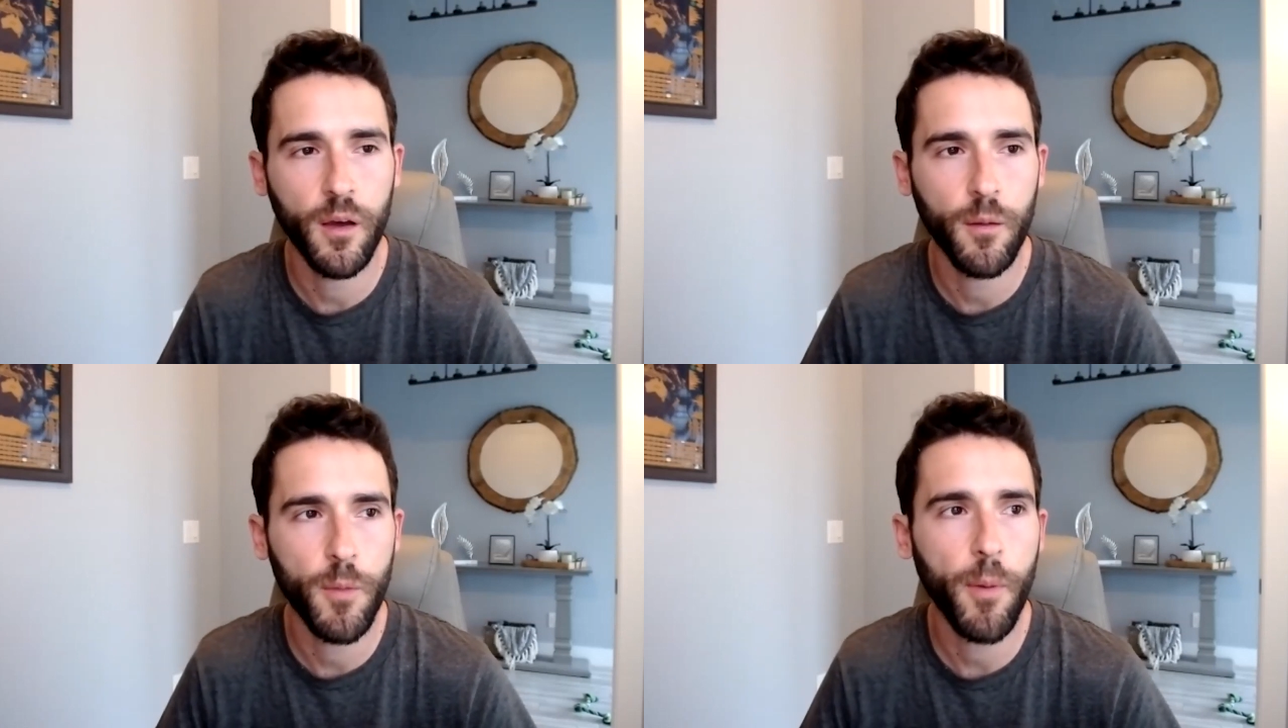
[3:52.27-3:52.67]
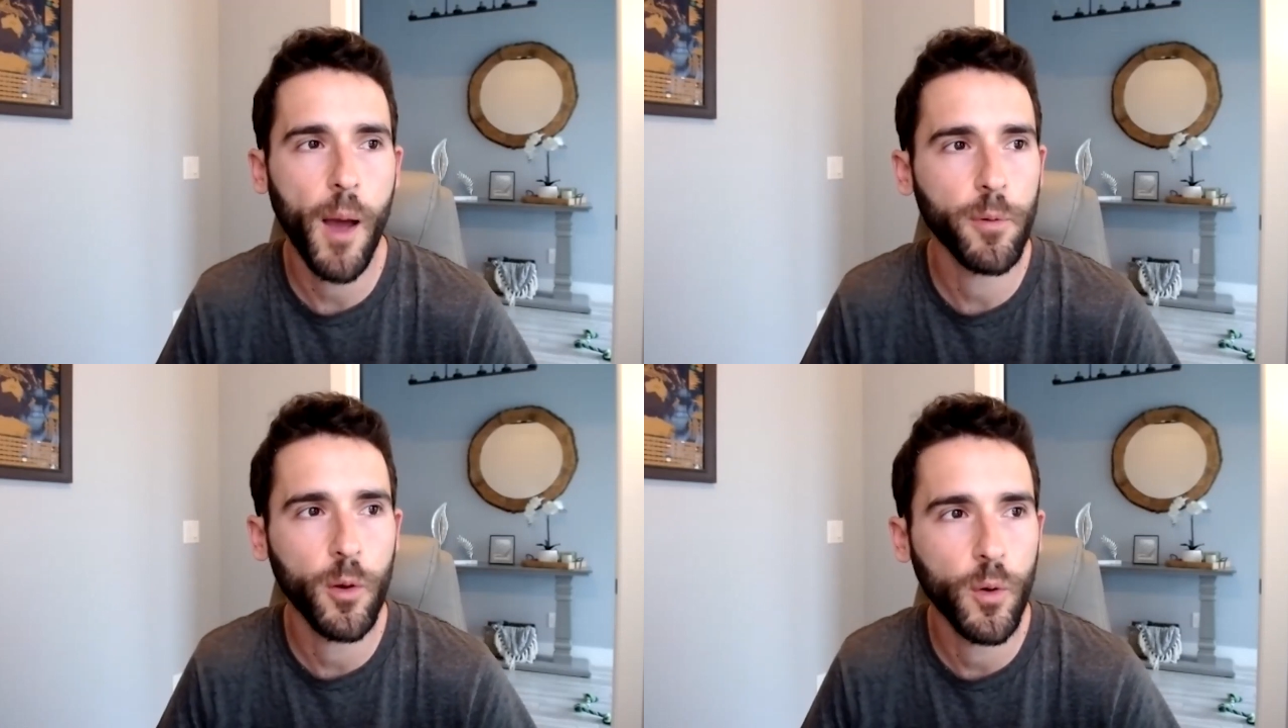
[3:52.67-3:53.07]
The
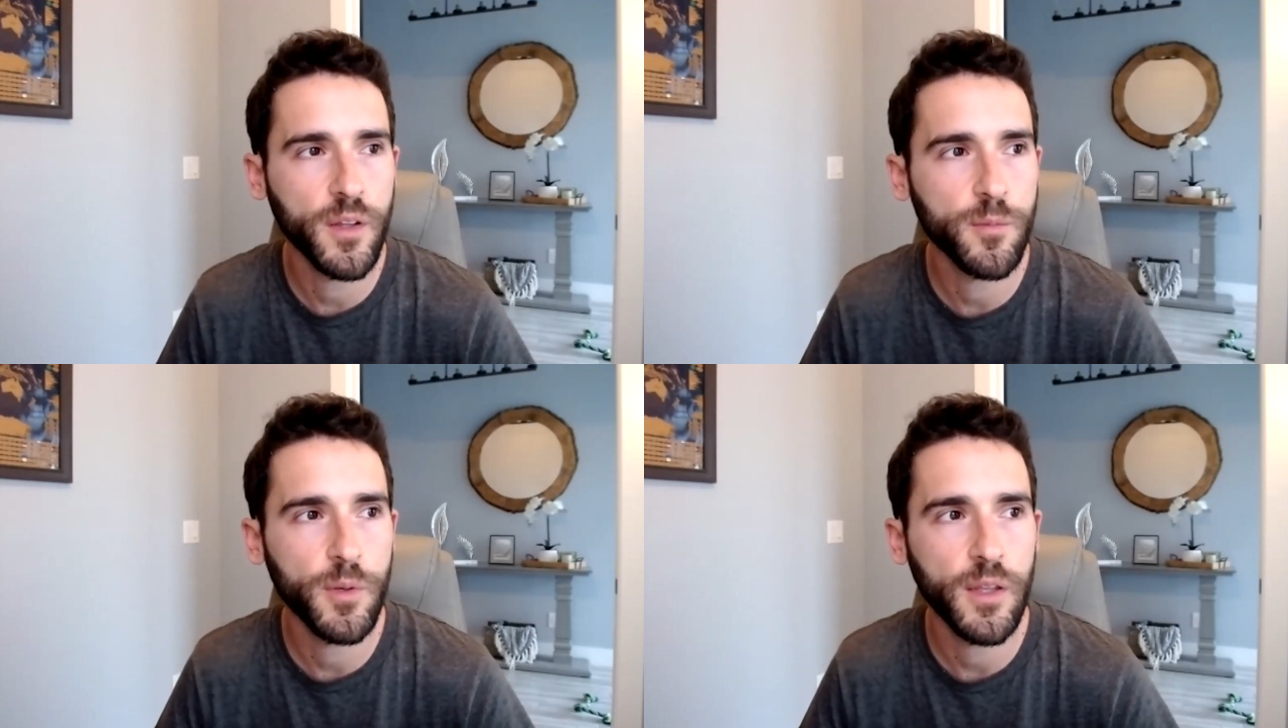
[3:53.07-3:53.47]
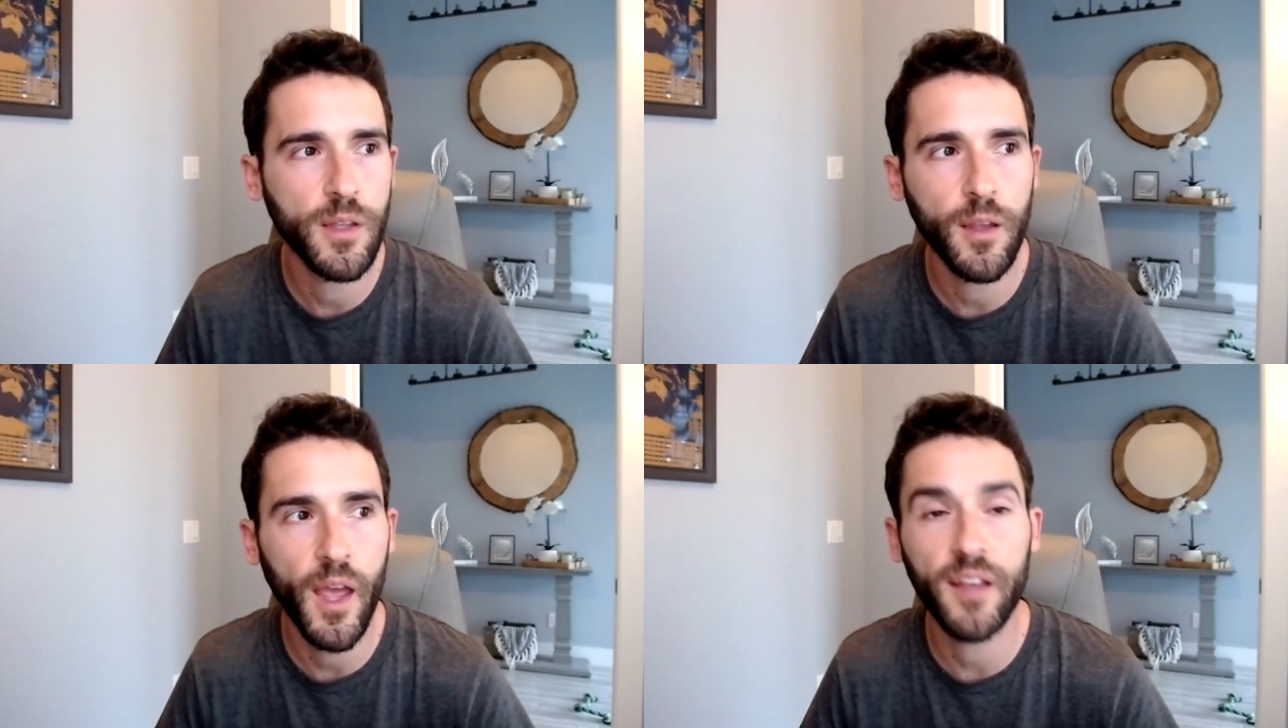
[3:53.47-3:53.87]
popular ones
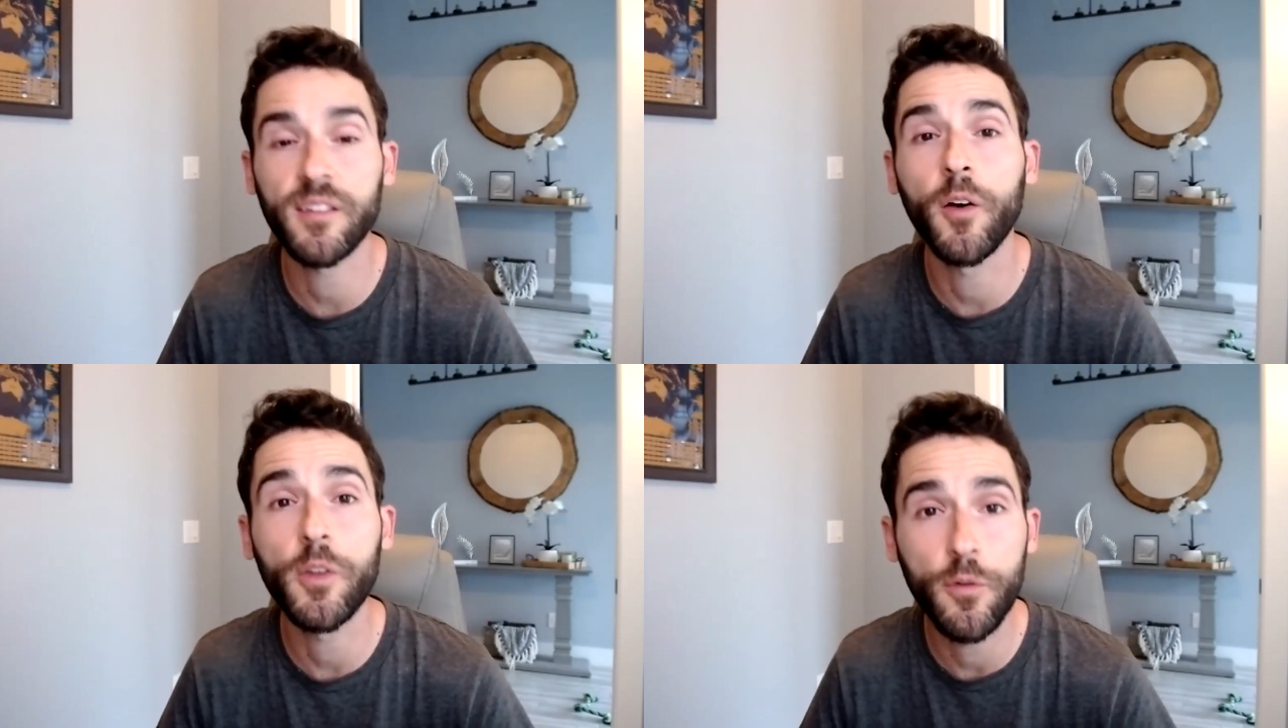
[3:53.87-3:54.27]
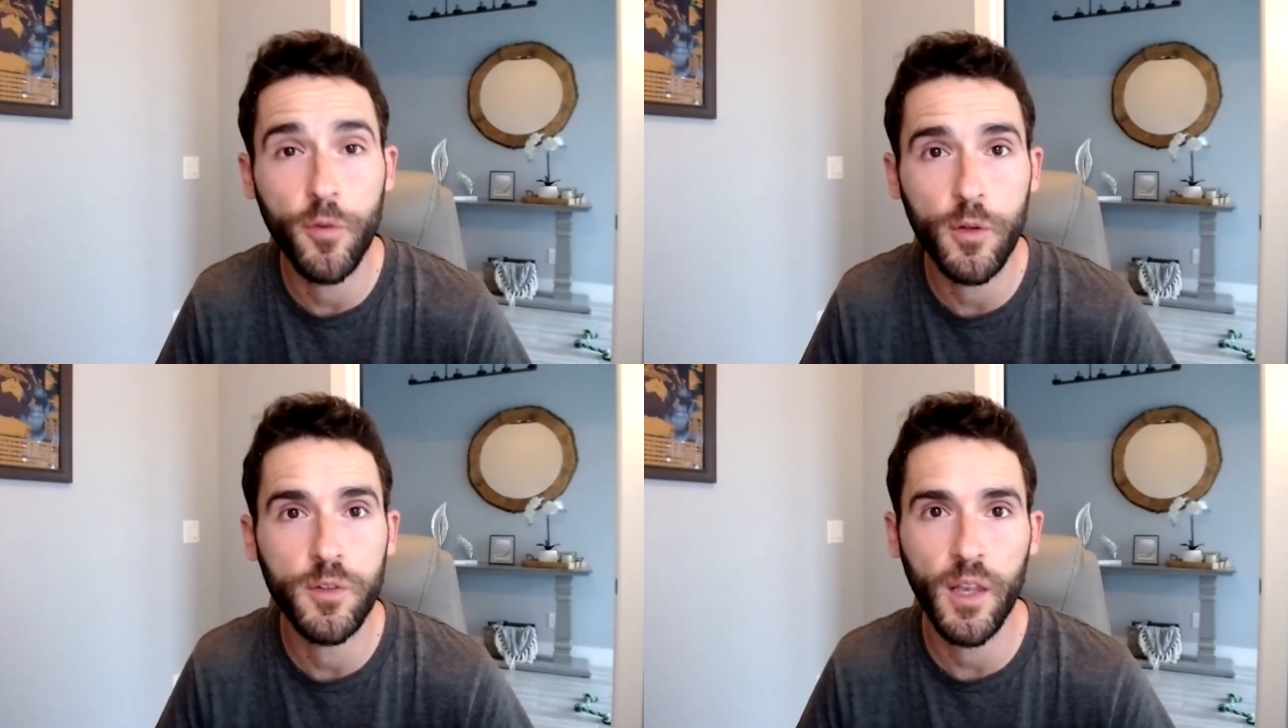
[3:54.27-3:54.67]
being XLU for
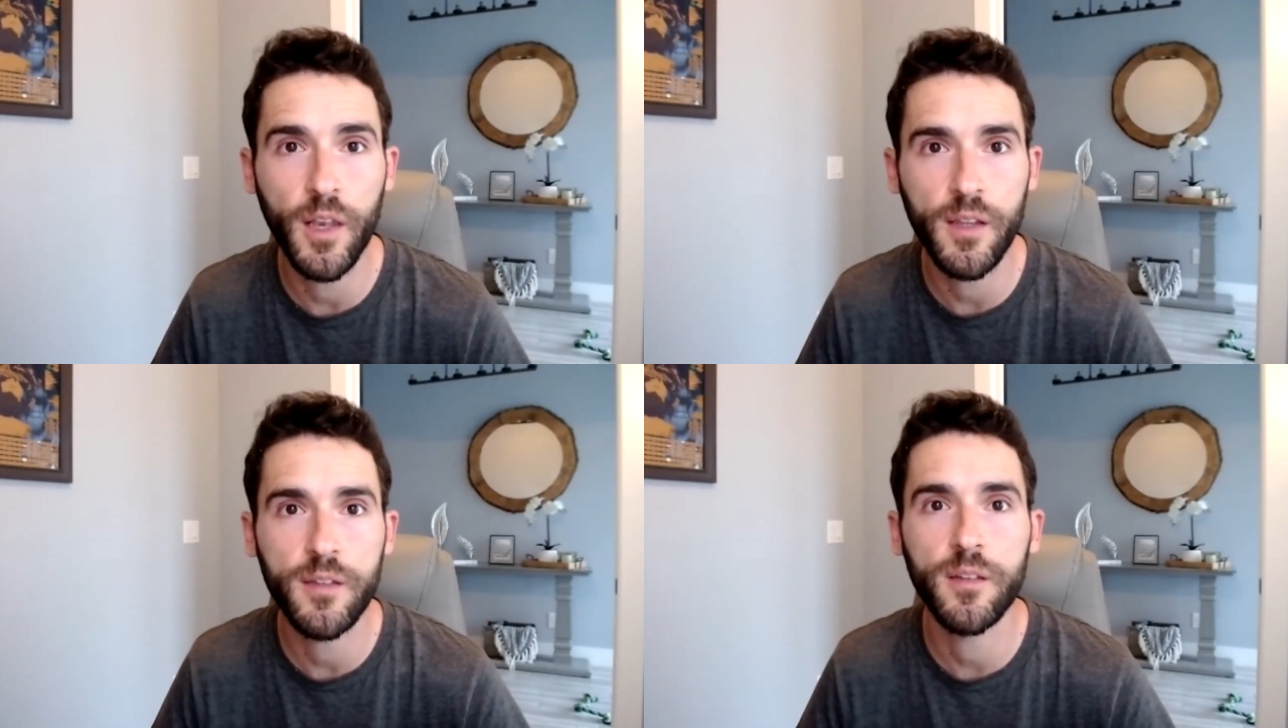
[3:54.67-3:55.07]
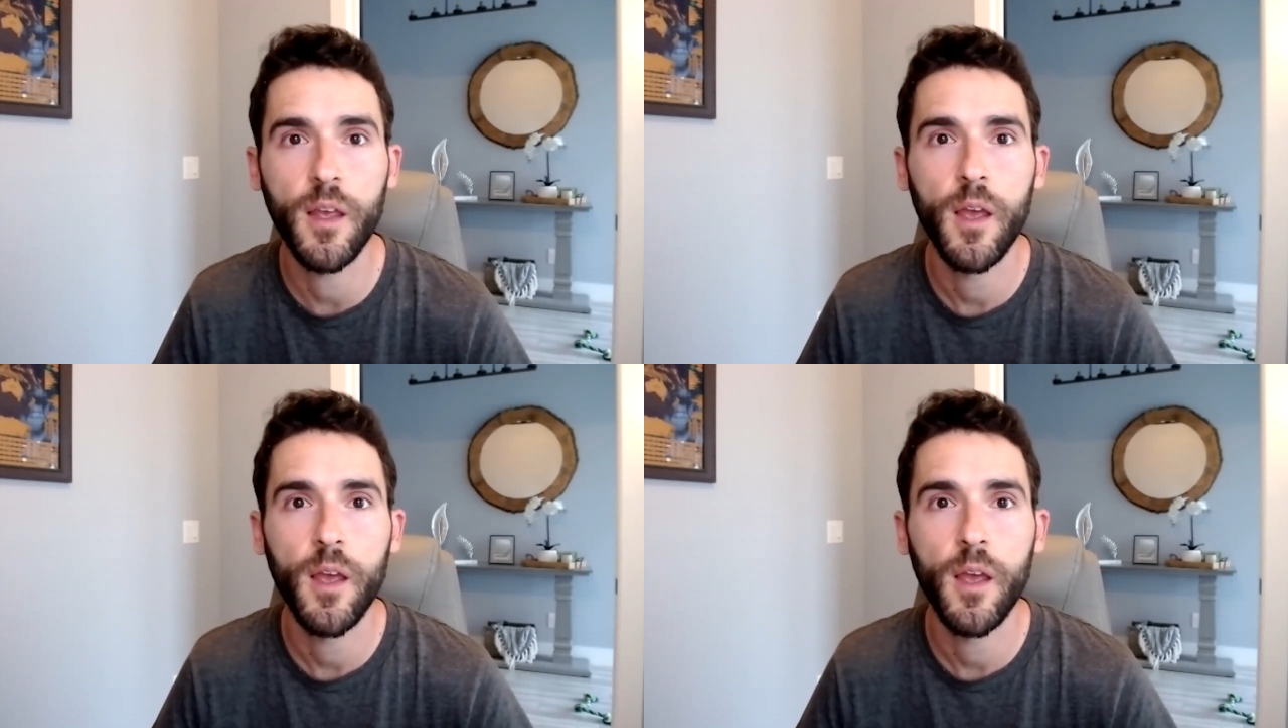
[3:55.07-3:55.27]
utilities.